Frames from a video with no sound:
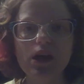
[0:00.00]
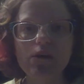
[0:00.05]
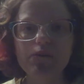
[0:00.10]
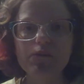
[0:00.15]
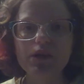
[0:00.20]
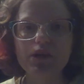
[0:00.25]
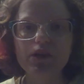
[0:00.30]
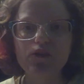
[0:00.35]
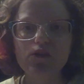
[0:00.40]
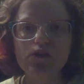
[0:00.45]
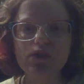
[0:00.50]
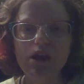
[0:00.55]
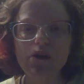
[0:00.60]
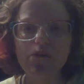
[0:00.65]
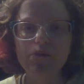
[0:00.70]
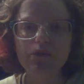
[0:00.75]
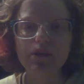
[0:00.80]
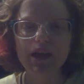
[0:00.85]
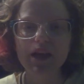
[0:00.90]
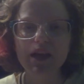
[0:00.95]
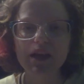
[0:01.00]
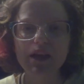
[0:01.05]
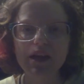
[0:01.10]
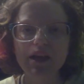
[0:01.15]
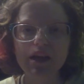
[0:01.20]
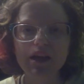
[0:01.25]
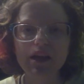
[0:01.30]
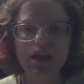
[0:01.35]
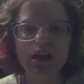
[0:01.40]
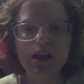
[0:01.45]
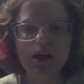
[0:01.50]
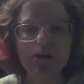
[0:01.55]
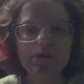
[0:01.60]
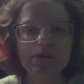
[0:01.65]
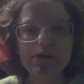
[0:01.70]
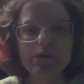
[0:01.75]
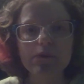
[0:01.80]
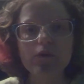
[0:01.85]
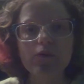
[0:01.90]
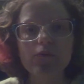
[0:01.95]
because without planning,
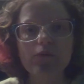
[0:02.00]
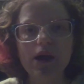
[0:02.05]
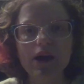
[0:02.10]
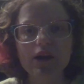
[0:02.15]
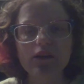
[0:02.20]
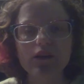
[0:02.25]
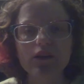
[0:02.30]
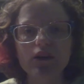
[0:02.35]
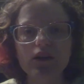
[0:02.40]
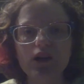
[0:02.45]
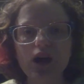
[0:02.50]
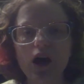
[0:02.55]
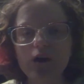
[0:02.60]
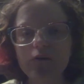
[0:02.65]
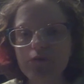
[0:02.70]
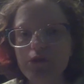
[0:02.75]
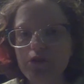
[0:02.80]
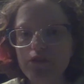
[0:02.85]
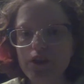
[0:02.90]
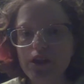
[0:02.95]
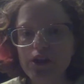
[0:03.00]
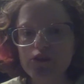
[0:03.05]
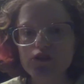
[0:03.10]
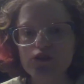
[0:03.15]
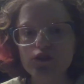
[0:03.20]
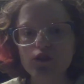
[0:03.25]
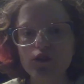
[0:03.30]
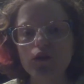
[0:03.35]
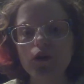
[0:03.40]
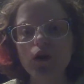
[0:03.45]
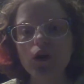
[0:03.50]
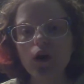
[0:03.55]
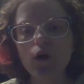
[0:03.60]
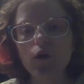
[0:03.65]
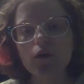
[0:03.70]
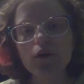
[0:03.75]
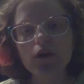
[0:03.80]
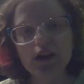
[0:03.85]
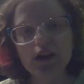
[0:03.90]
people might look unprofessional or